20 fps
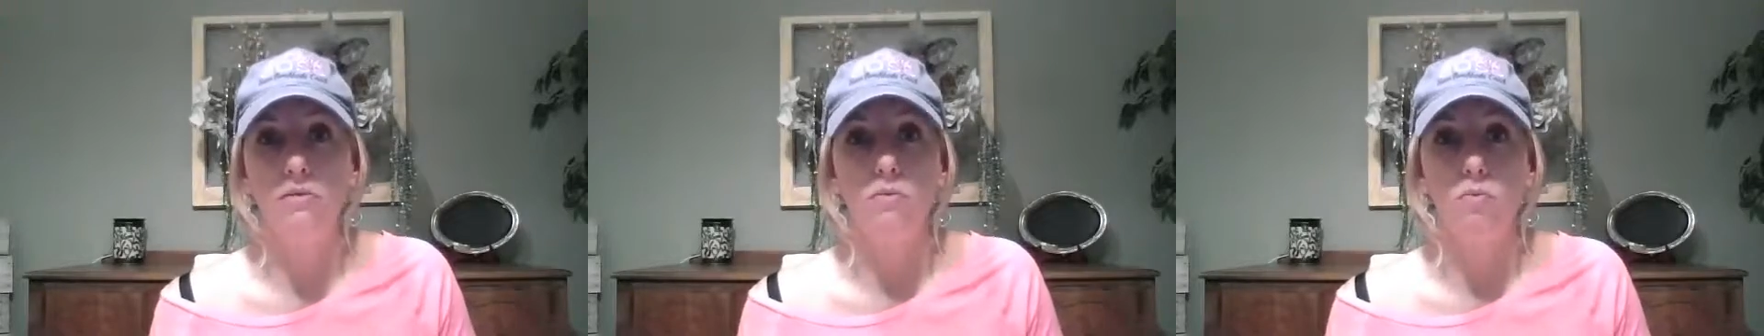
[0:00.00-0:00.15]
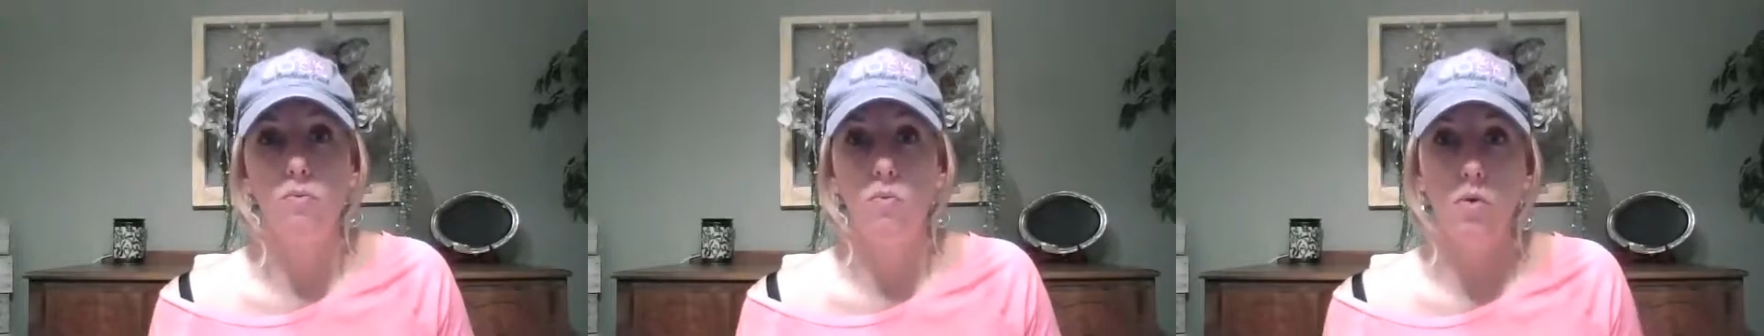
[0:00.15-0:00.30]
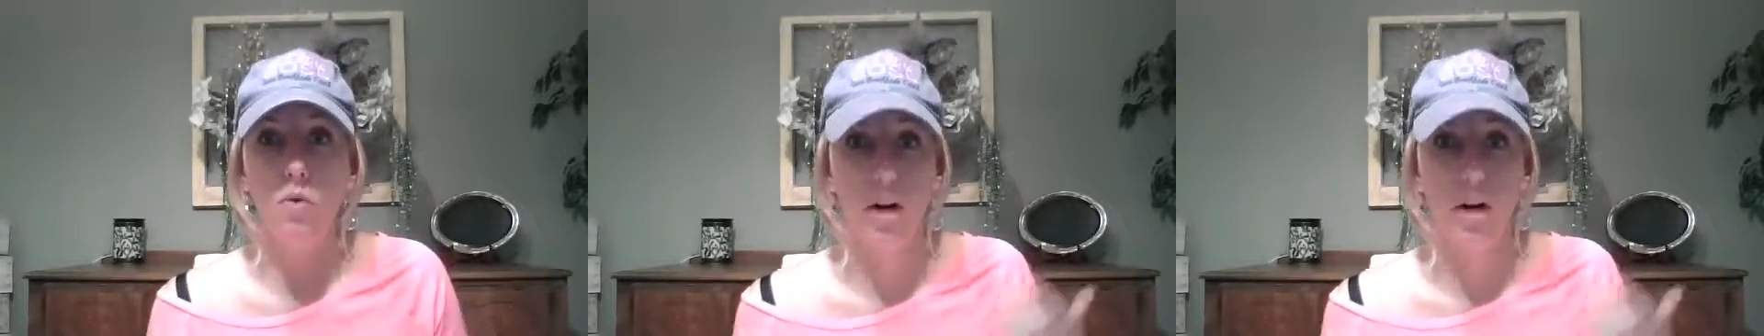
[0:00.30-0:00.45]

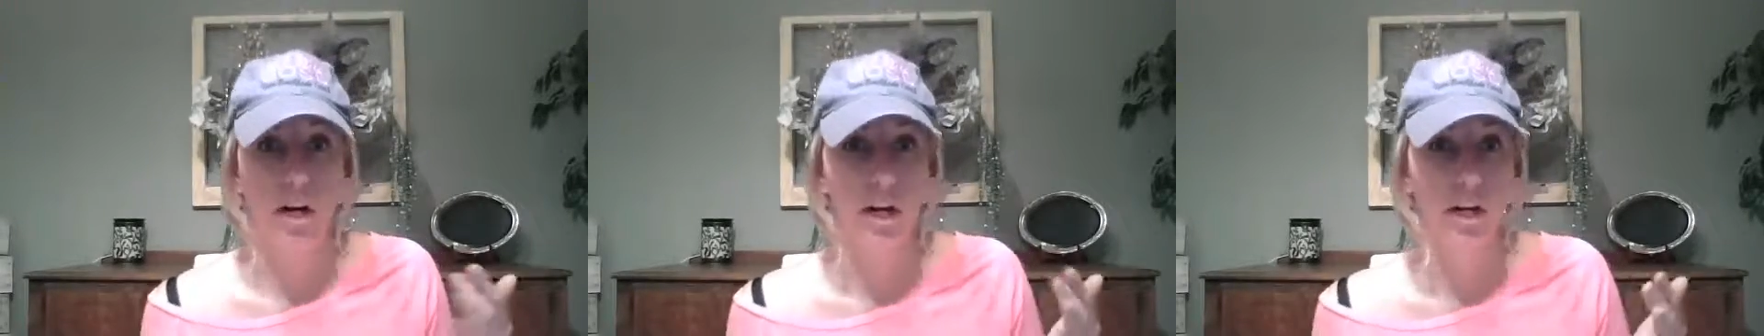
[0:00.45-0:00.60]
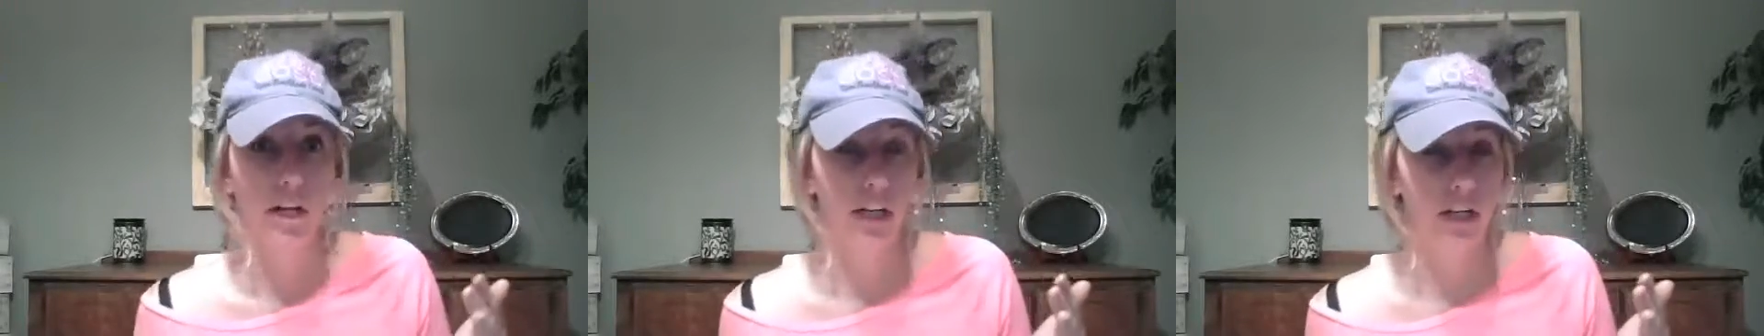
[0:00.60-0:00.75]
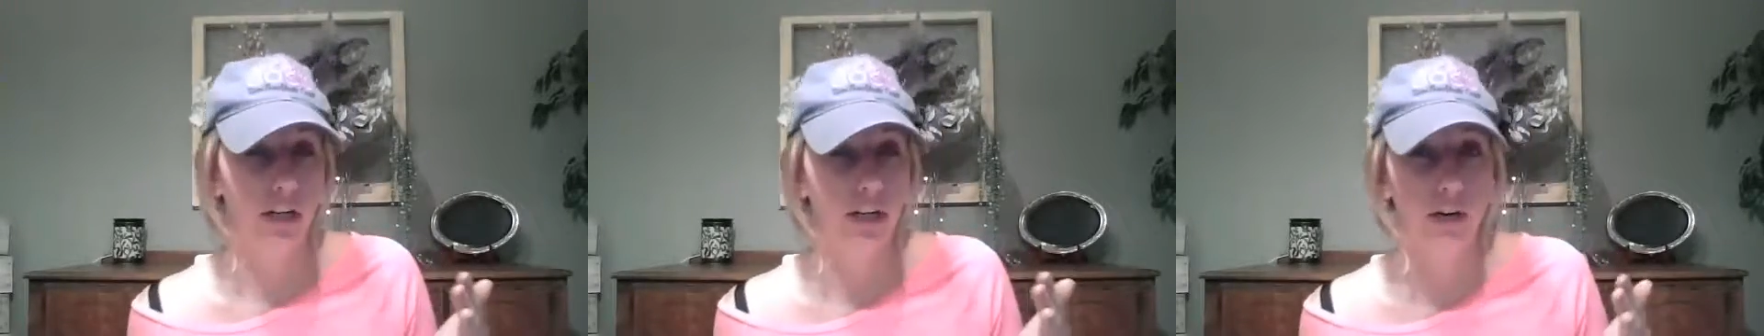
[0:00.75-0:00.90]
work.
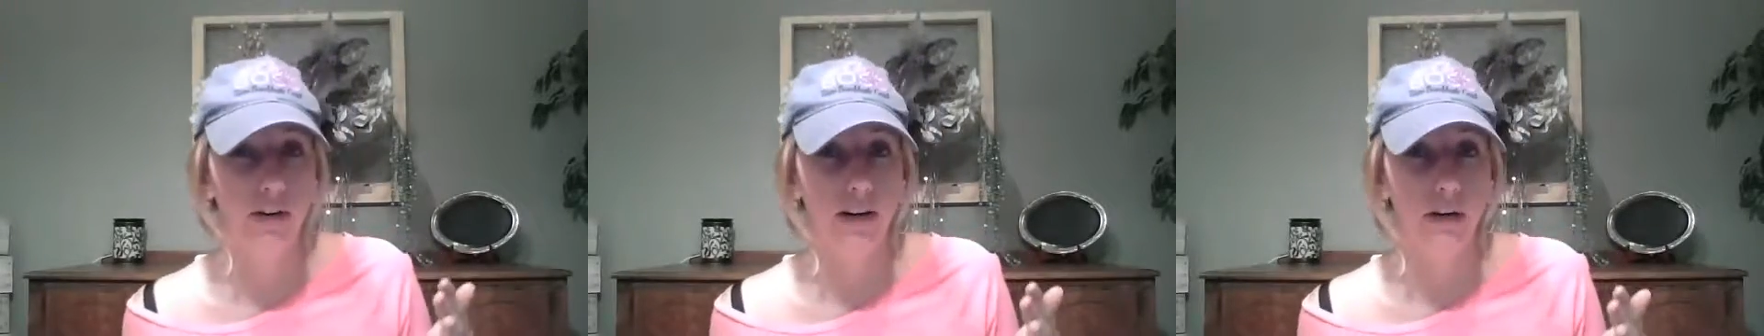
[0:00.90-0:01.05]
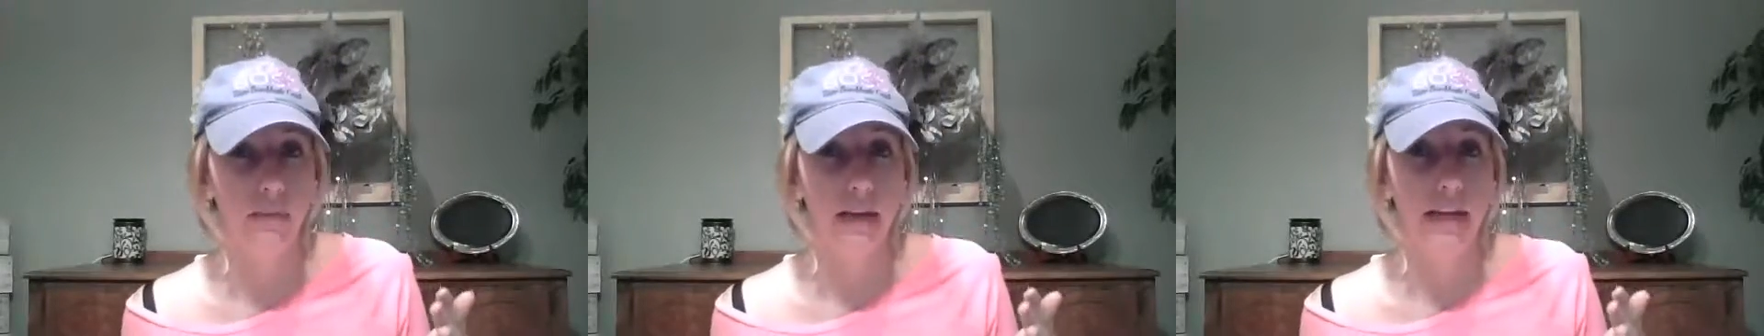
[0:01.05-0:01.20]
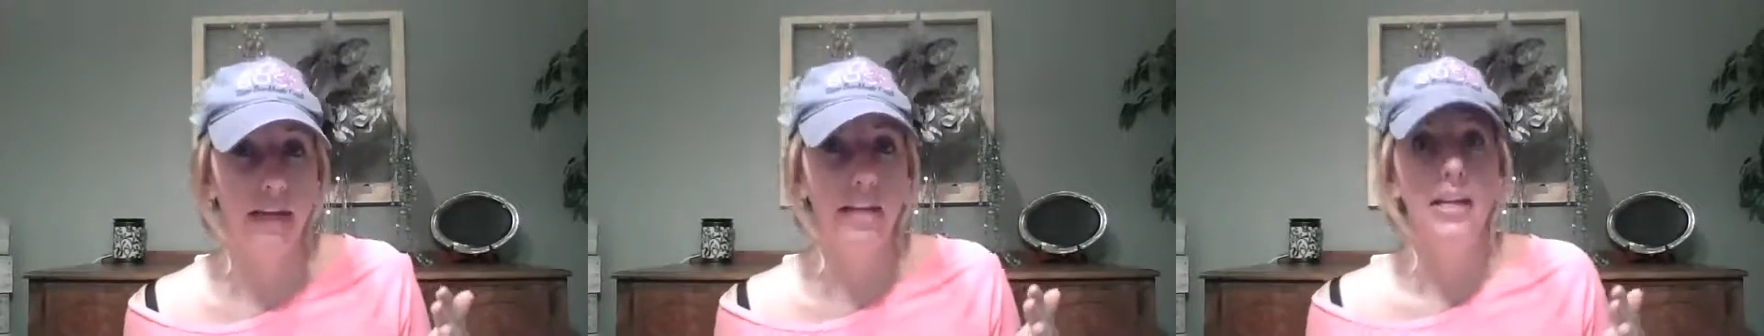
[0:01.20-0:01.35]
You know what I
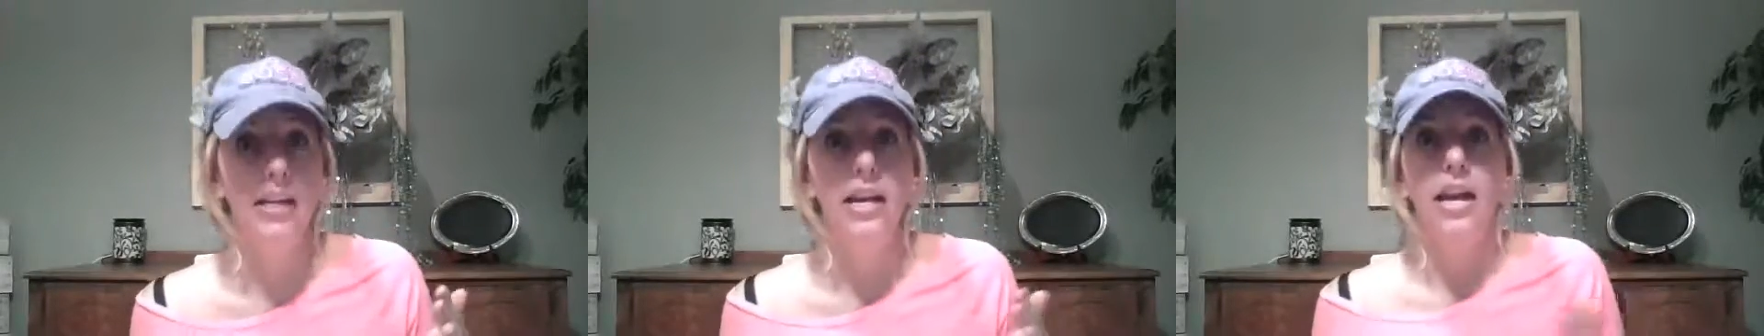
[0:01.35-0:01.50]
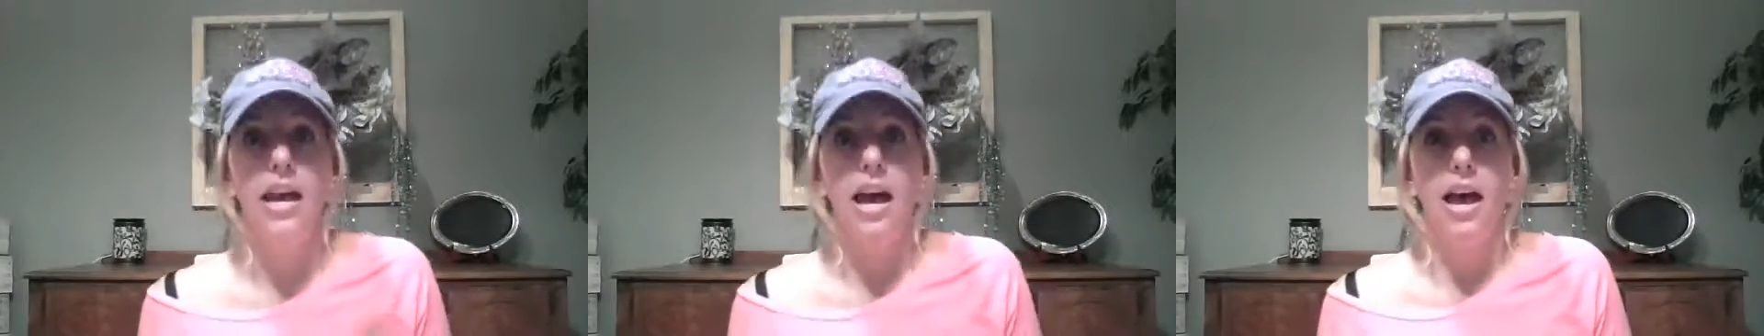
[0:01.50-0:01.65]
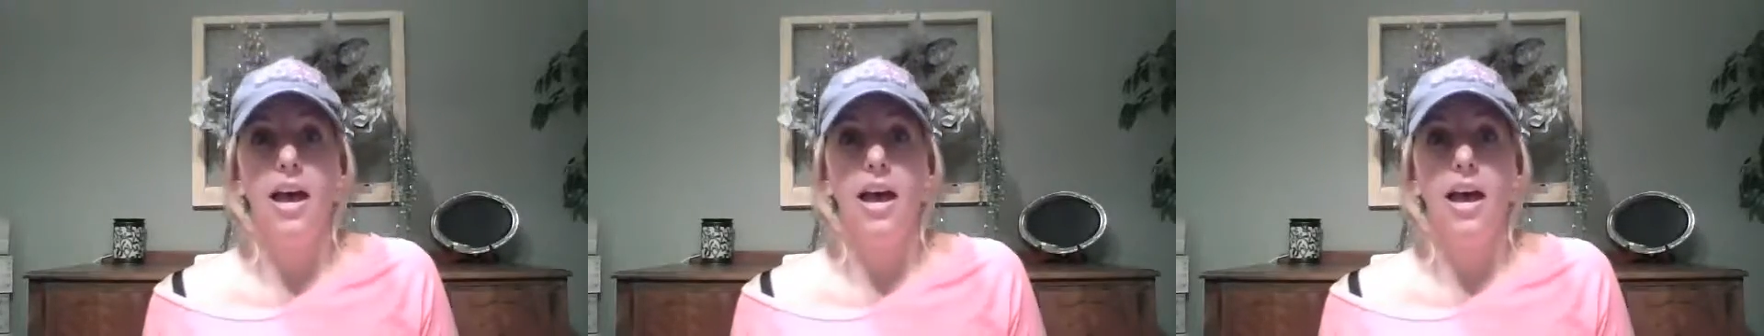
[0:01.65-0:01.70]
mean?